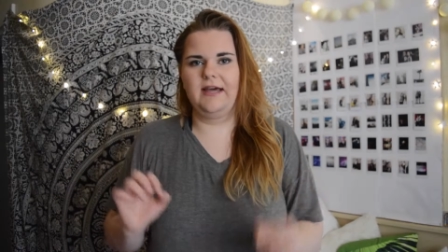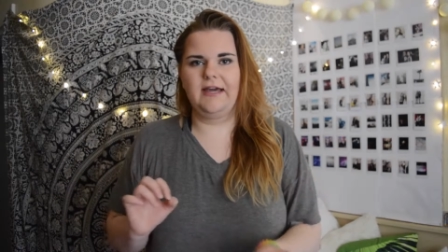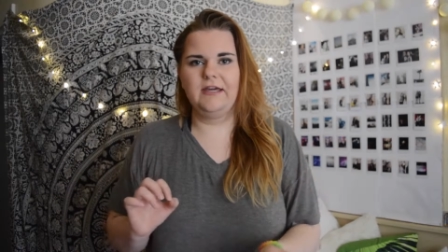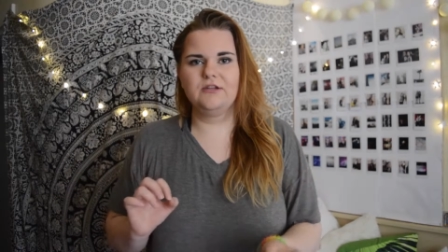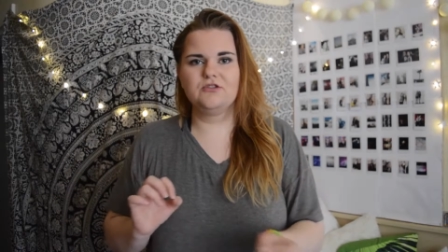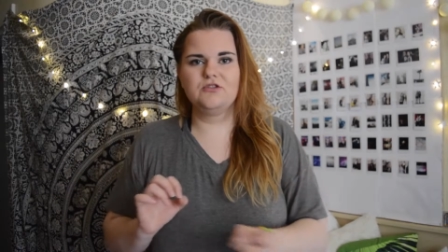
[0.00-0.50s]

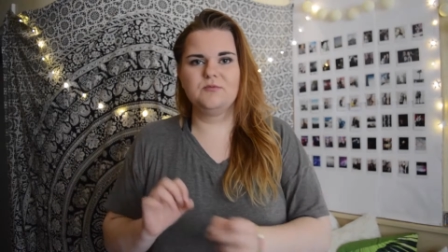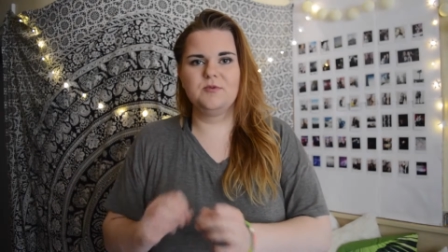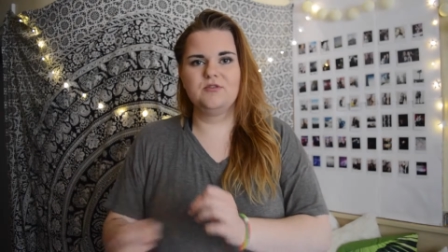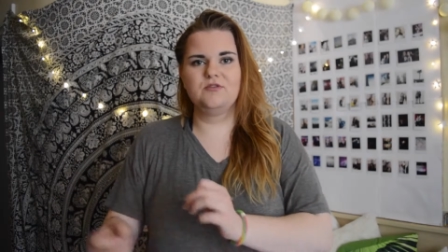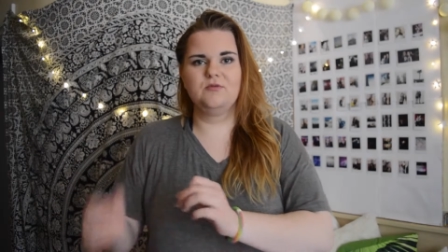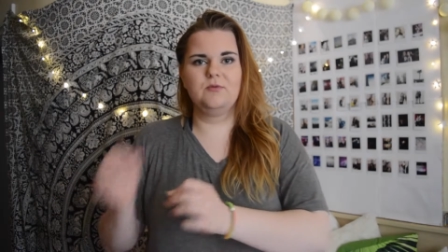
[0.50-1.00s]
like just
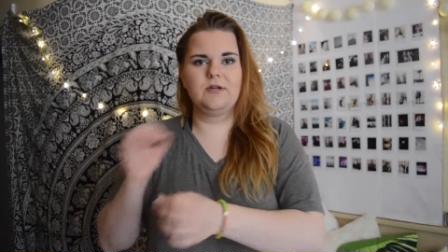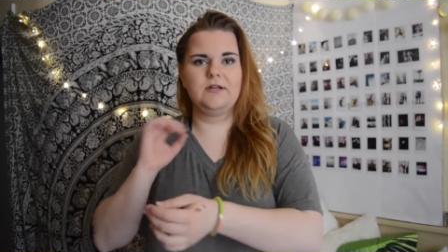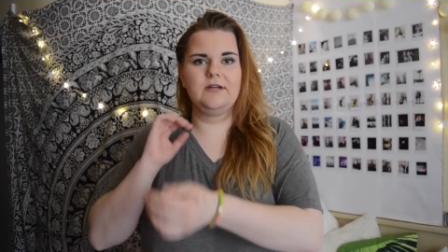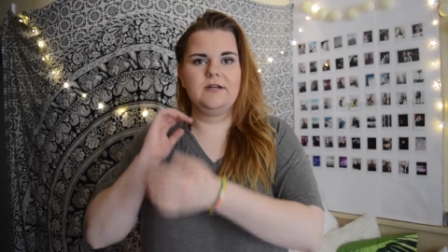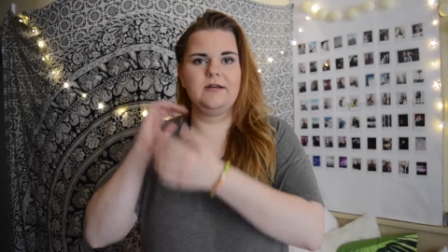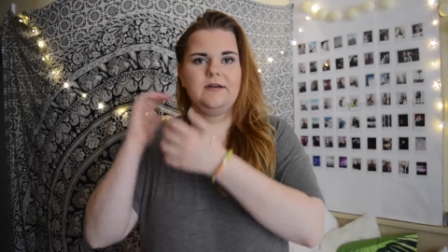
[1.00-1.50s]
because you
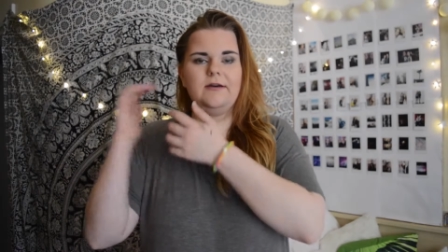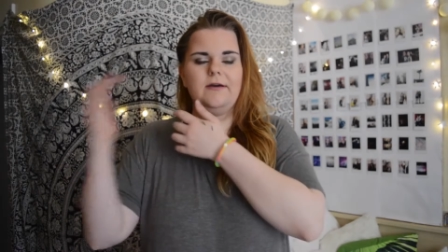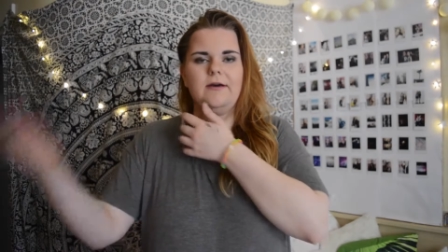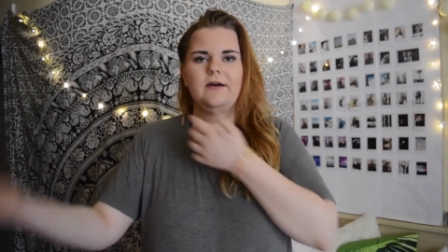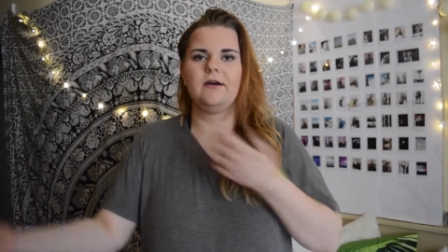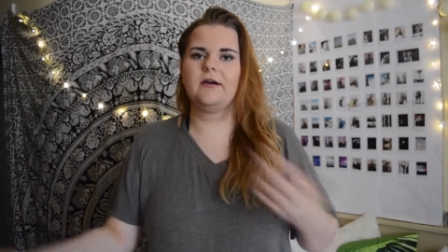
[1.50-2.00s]
wanna
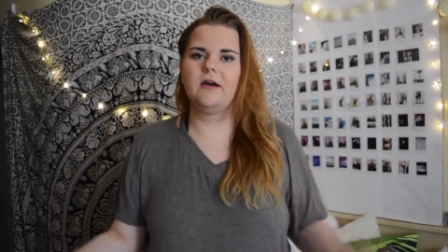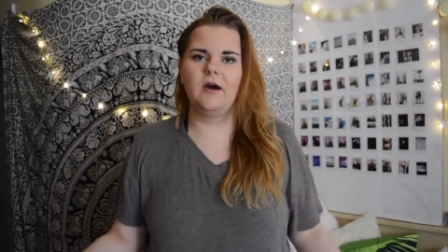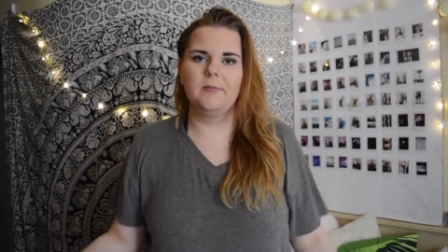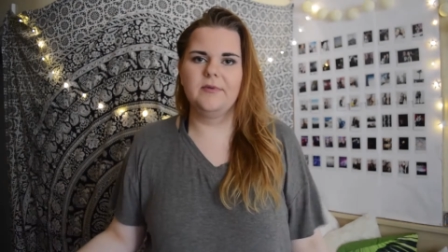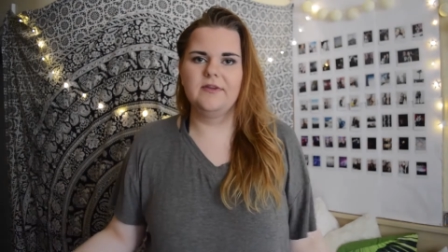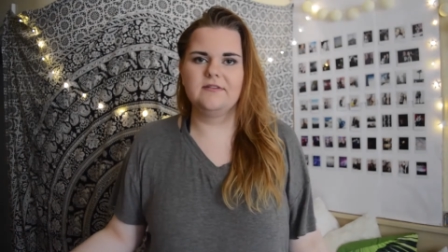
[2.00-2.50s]

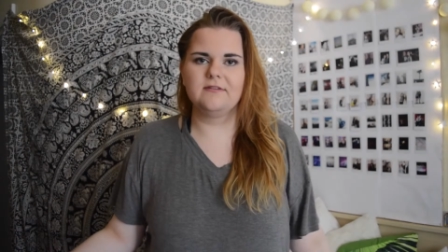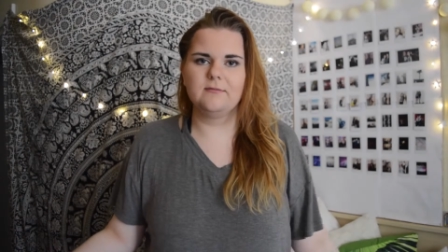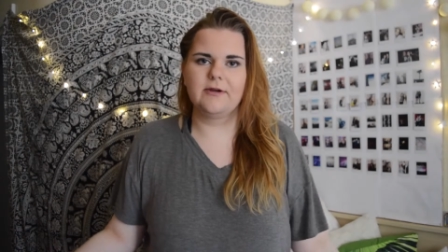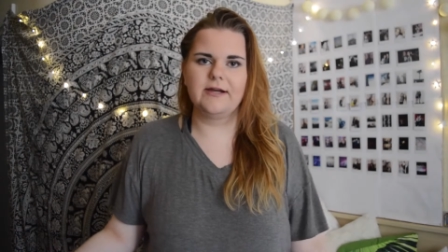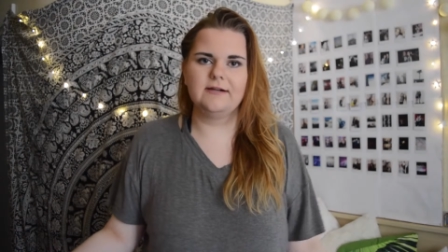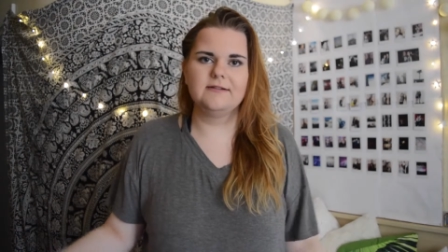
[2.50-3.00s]
copy
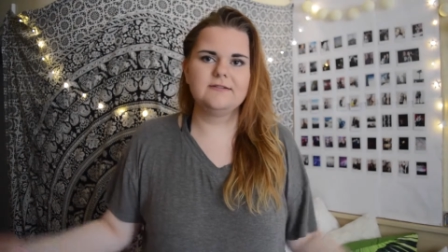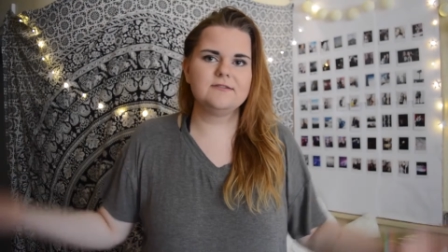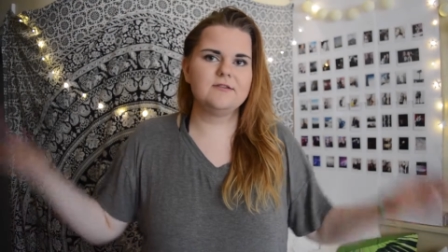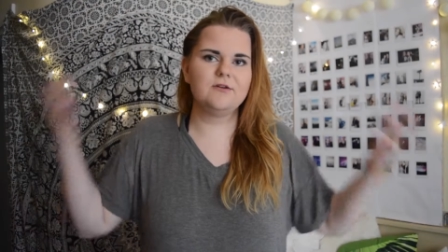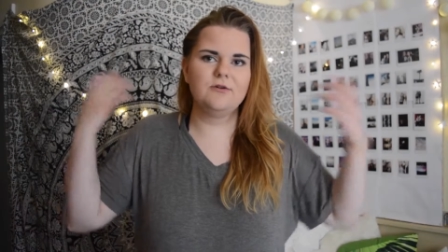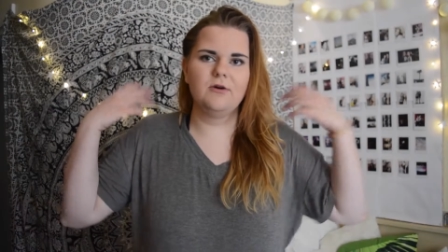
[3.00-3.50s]
someone else.
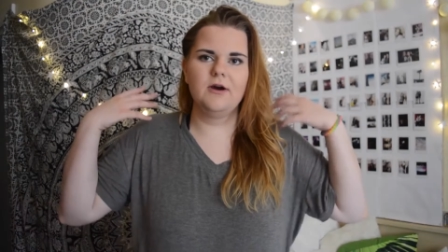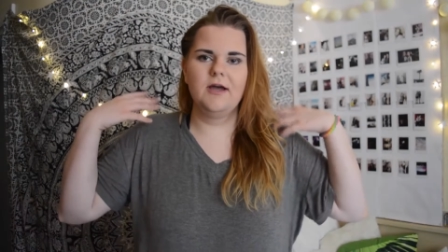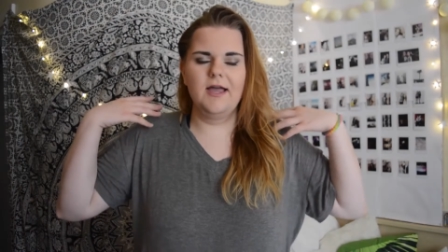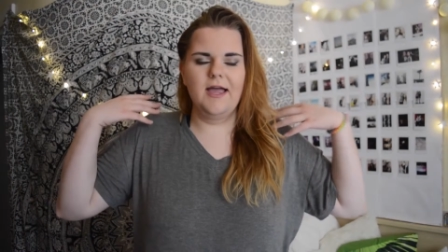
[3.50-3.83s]
So